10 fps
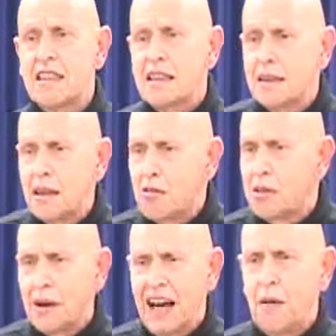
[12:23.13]
And this is
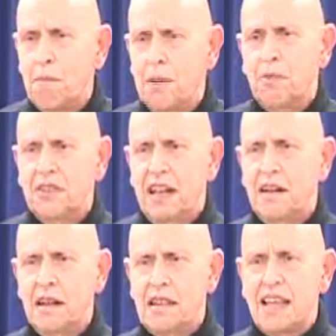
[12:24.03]
the kind of people
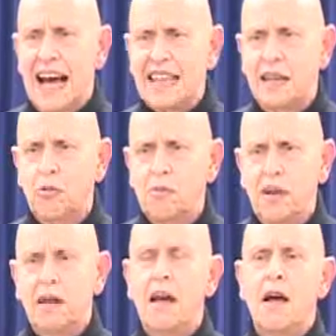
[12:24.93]
that Kathy would
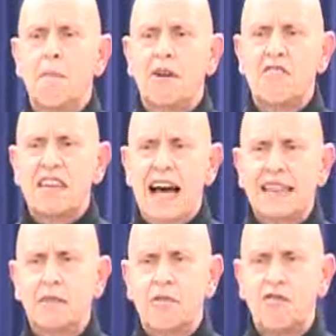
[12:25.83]
meet, because Kathy